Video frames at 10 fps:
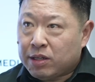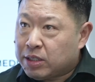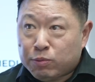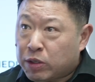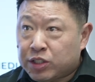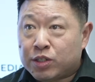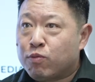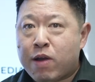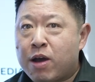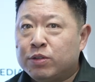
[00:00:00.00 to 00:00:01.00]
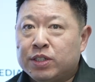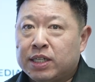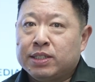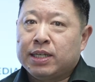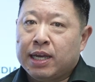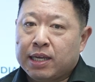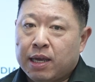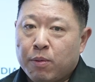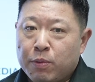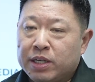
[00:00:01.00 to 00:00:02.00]
what surrounds us and
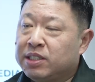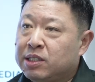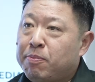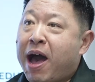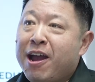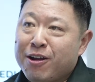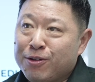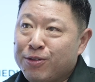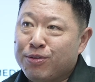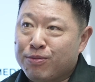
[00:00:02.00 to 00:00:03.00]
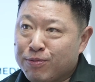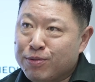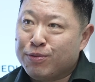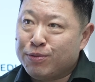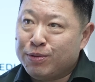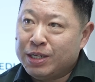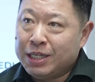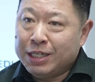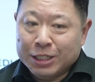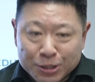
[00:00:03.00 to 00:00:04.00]
can we inspire through
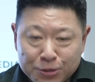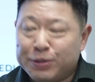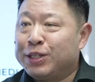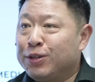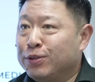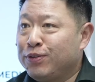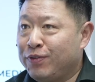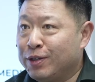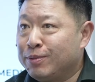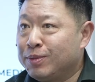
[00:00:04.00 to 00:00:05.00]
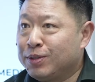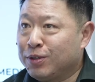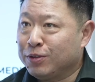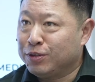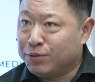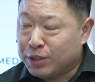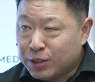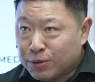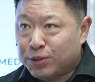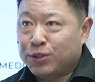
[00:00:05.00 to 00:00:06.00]
doing those films or doing
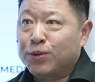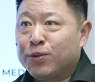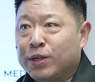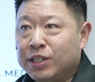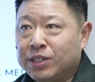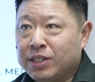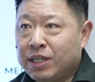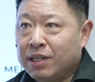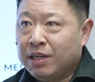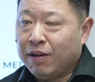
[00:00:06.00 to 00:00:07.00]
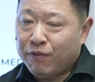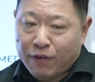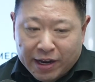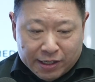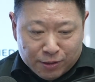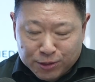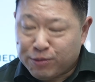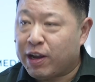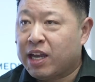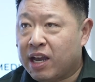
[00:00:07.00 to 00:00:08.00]
those stories and finding those
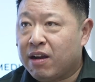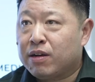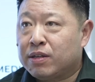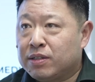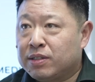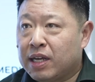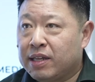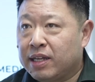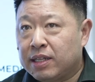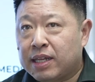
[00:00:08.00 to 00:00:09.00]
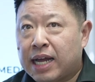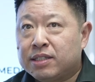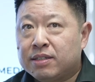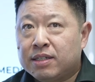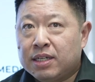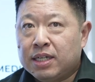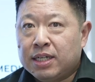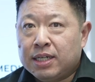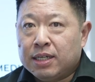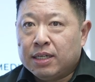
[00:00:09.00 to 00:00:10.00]
great characters. I think that's
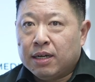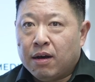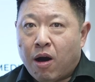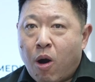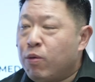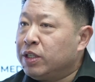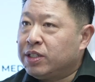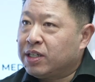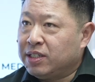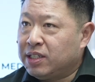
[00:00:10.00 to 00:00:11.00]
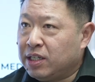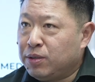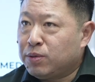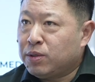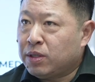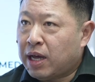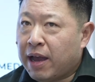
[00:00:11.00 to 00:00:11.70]
always a continual.